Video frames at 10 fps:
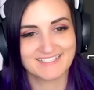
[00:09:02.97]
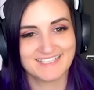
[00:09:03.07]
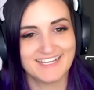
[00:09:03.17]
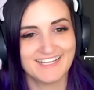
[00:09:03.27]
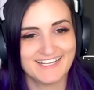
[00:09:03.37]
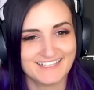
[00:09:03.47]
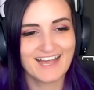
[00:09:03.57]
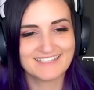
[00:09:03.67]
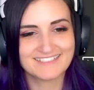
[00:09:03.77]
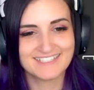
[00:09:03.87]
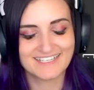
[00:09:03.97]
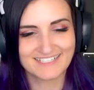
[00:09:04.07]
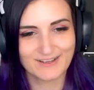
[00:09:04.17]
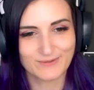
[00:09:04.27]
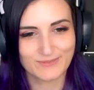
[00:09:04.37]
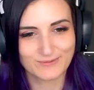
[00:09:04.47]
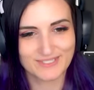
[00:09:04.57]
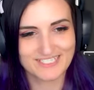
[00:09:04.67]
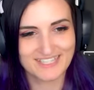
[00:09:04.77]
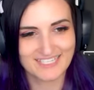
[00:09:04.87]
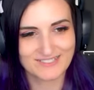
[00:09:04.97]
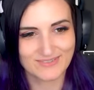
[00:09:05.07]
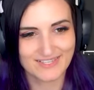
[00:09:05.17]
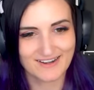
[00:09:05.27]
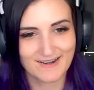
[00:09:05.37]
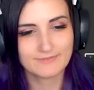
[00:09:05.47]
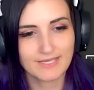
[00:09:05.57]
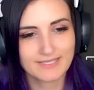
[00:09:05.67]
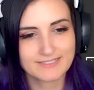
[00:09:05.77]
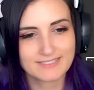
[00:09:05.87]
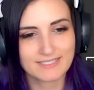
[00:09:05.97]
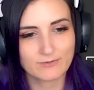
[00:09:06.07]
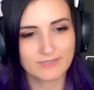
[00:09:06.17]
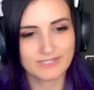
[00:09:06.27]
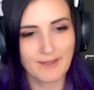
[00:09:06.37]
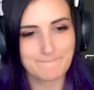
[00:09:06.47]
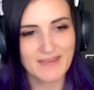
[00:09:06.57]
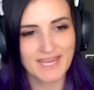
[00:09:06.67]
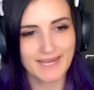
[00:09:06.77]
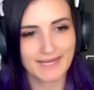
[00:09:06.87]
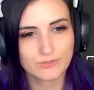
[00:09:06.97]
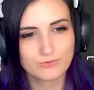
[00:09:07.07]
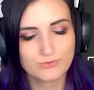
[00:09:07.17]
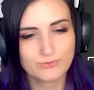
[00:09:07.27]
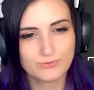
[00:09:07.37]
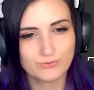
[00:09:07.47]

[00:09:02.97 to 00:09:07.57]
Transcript: didn't I didn't go through these things with her. Yeah, let's stick with the pink. Ooh.